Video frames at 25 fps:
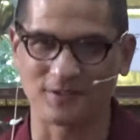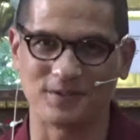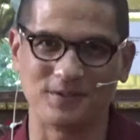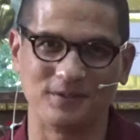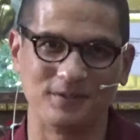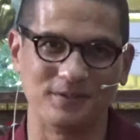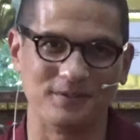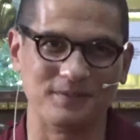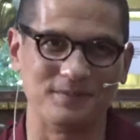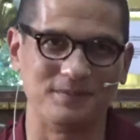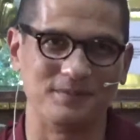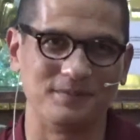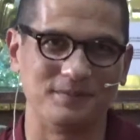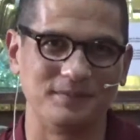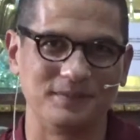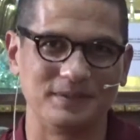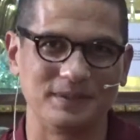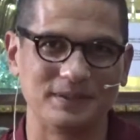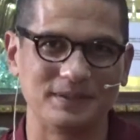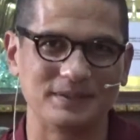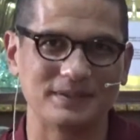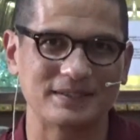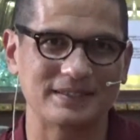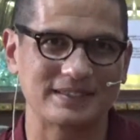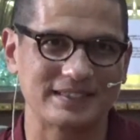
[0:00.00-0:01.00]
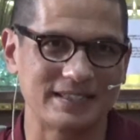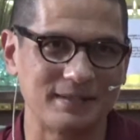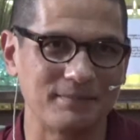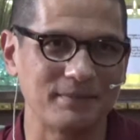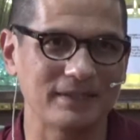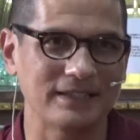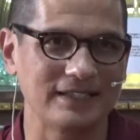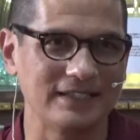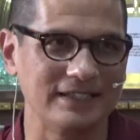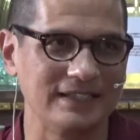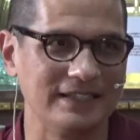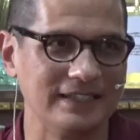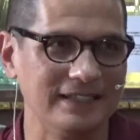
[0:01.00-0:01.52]
you would
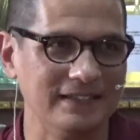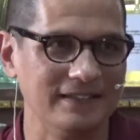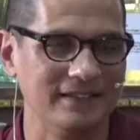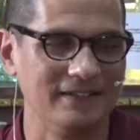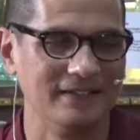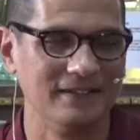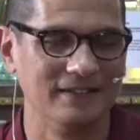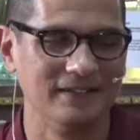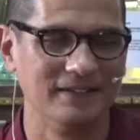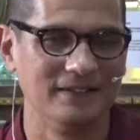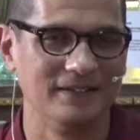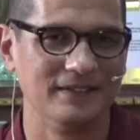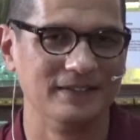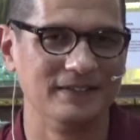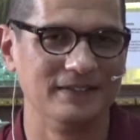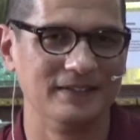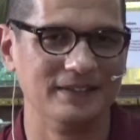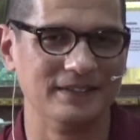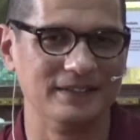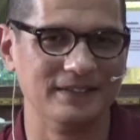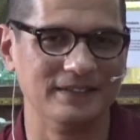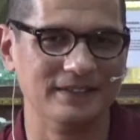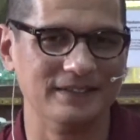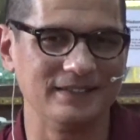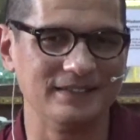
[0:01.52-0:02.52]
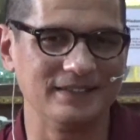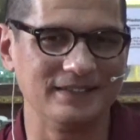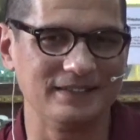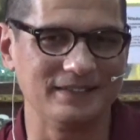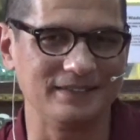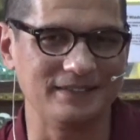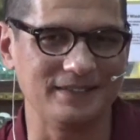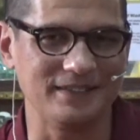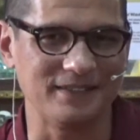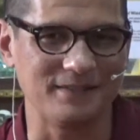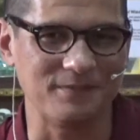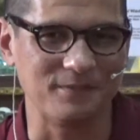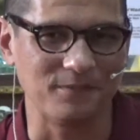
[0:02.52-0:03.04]
typically
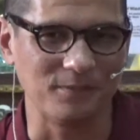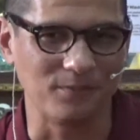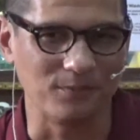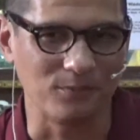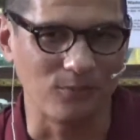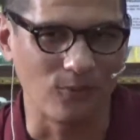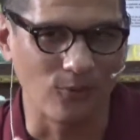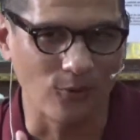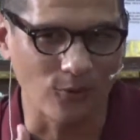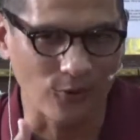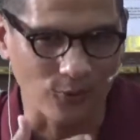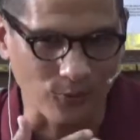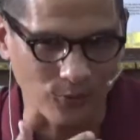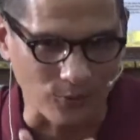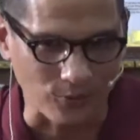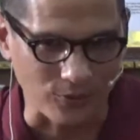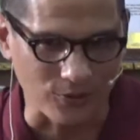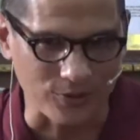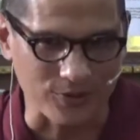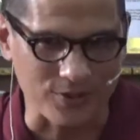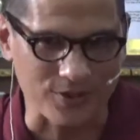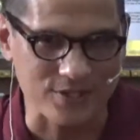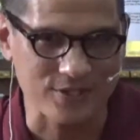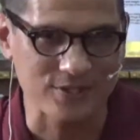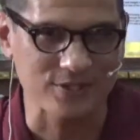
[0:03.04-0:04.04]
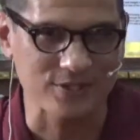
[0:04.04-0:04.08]
need more words